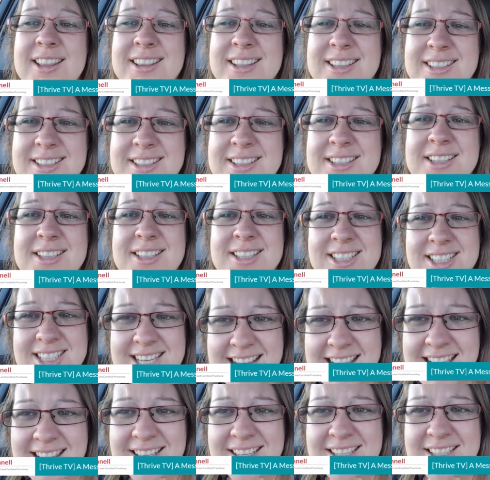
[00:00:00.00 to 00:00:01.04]
This is a
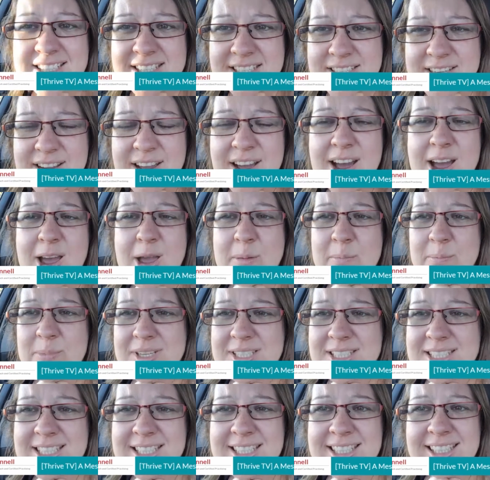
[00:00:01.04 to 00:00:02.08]
challenging time,
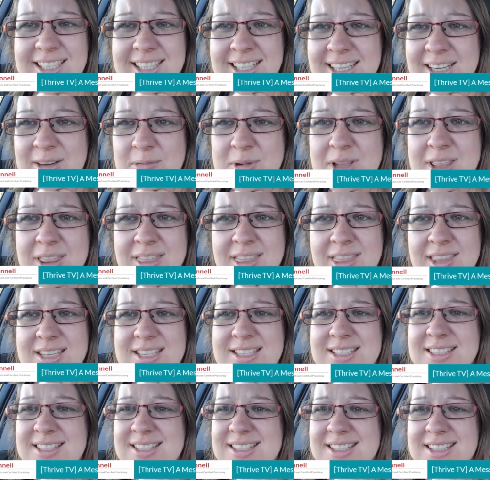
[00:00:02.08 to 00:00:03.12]
particularly with
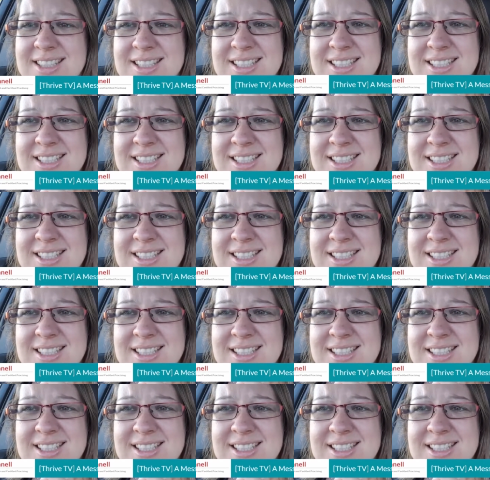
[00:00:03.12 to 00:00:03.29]
this